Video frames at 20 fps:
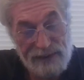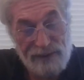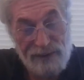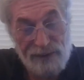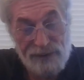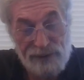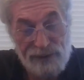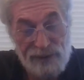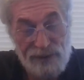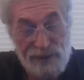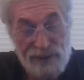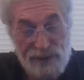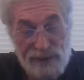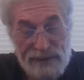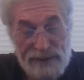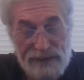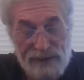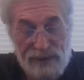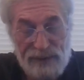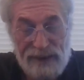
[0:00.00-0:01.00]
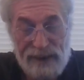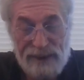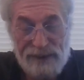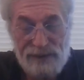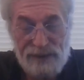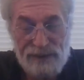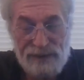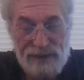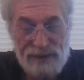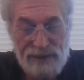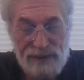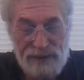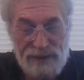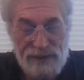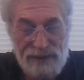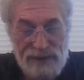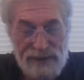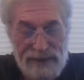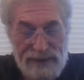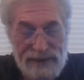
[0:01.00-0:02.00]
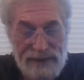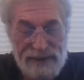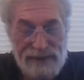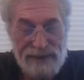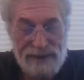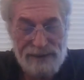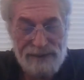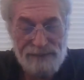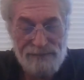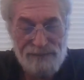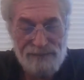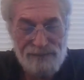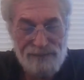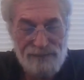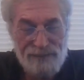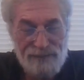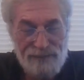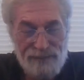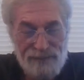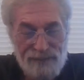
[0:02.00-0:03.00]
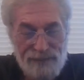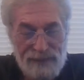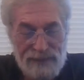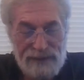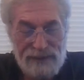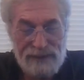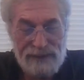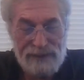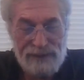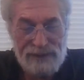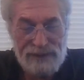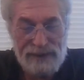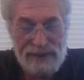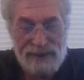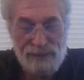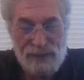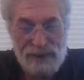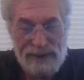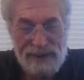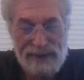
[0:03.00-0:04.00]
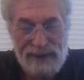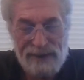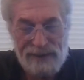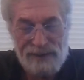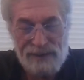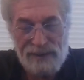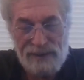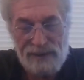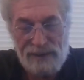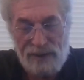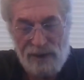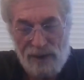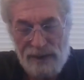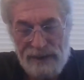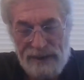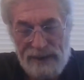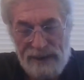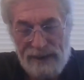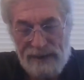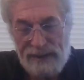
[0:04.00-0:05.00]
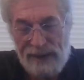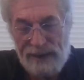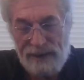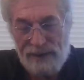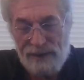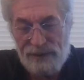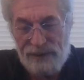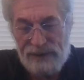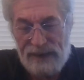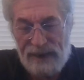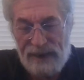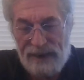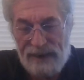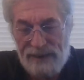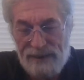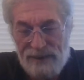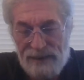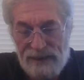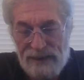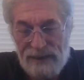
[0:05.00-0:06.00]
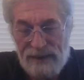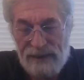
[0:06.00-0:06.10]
cause uterine contractions due to the because it has cardiac glycosides,